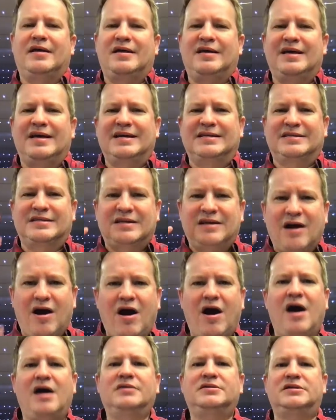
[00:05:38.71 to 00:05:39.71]
is
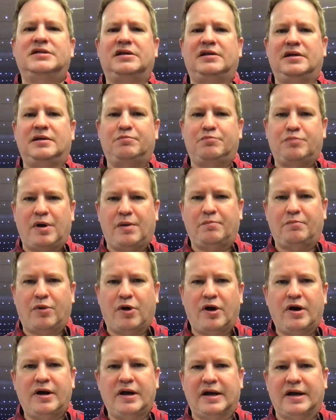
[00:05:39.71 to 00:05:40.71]
constantly
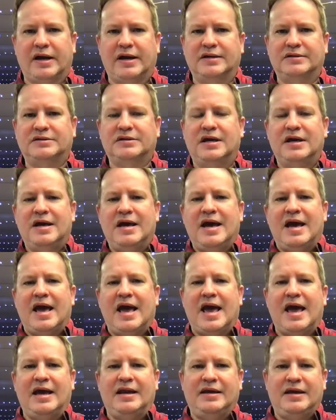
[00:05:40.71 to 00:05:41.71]
bombarding us.
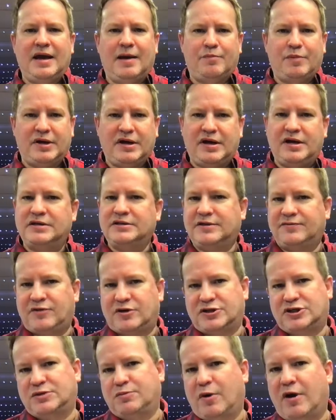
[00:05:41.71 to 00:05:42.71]
And yet, because of
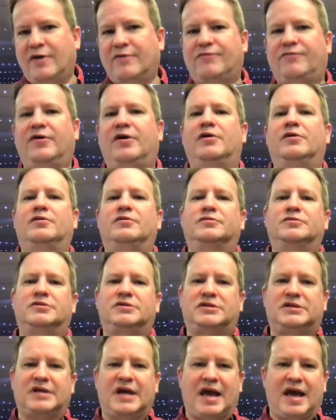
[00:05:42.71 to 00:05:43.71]
our
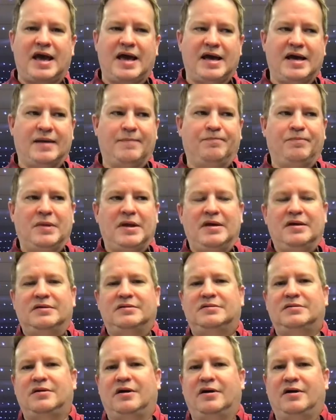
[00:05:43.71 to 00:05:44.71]
smartphones and
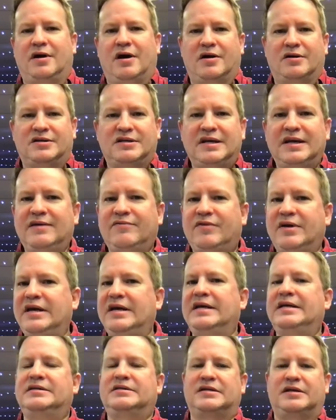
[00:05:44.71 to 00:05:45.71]
our
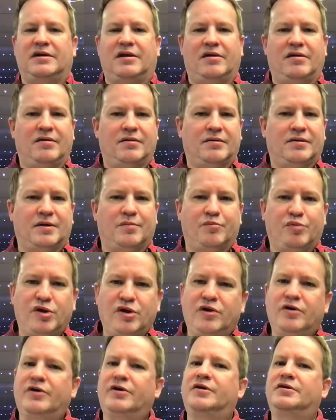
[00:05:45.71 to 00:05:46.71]
TVs and our
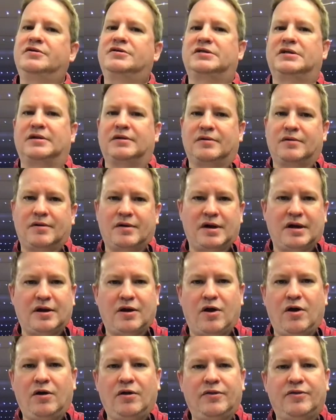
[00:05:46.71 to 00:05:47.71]
computers and
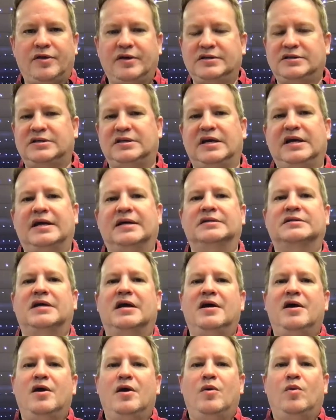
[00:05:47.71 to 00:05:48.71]
all of these things,
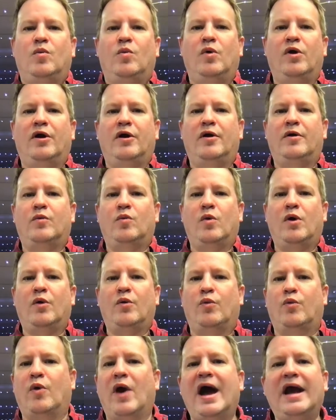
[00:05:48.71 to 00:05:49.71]
we're
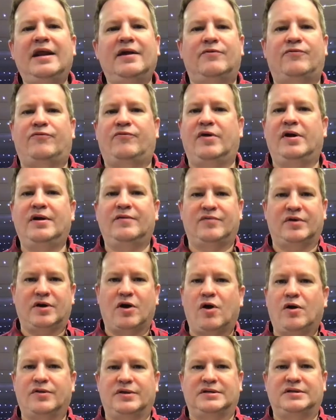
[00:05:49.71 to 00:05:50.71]
right in front of it
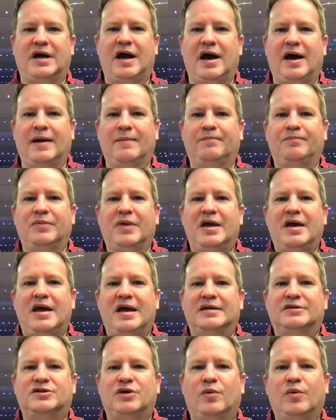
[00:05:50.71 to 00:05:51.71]
all the time.
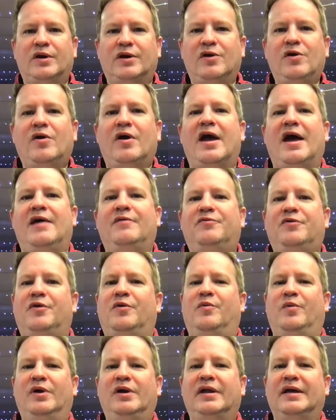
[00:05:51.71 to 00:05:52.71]
And so we don't
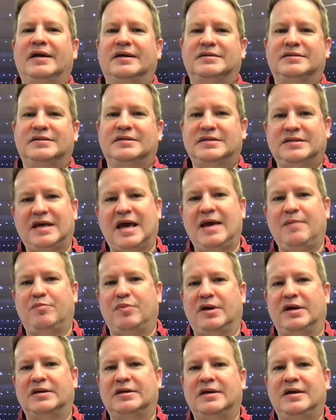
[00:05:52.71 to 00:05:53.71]
ever really escape
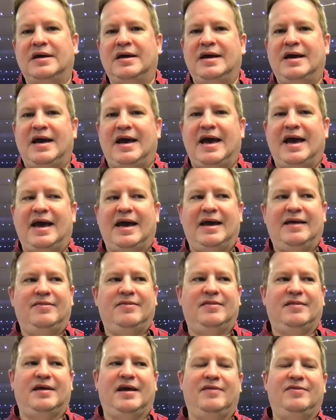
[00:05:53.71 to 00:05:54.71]
it.
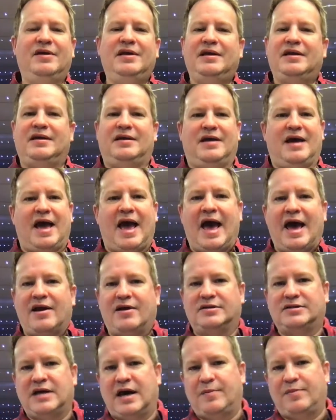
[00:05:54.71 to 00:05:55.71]
And then you add
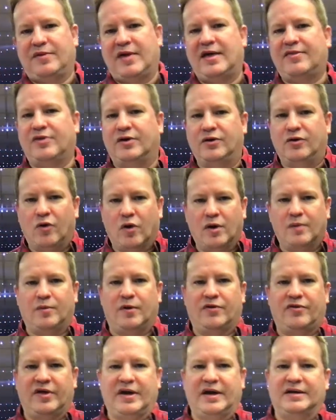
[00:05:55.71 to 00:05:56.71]
on top of that the
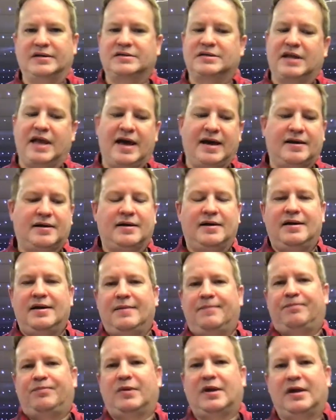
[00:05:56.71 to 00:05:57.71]
normal things like
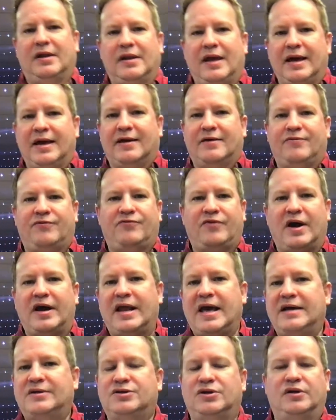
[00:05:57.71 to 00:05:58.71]

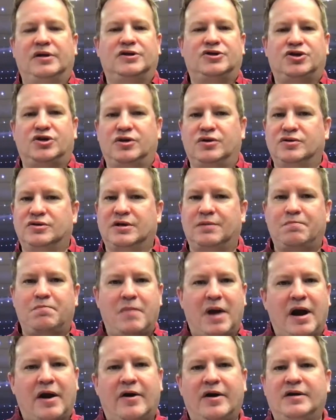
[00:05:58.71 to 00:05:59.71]
financial issues and
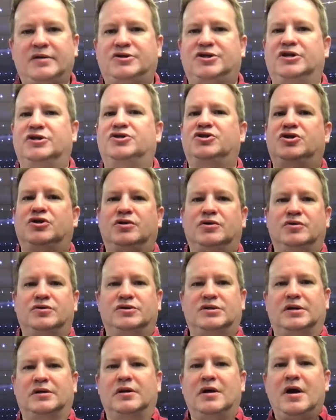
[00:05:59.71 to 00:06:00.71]
marriage
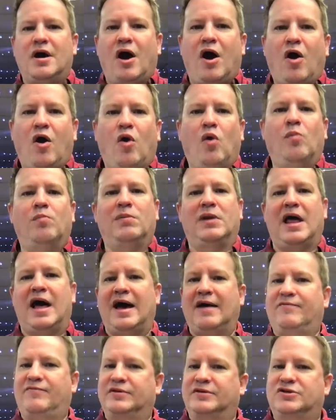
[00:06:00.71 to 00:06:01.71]
issues and home
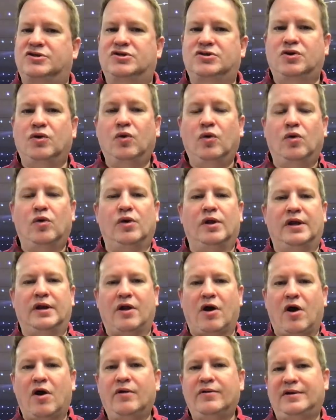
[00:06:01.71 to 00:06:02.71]
life and school and
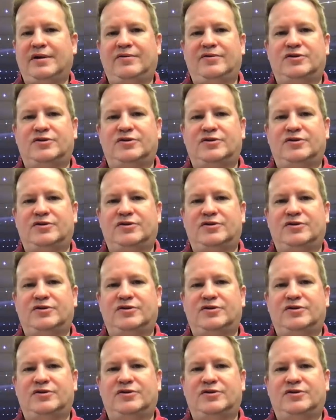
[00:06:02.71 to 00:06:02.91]
all the other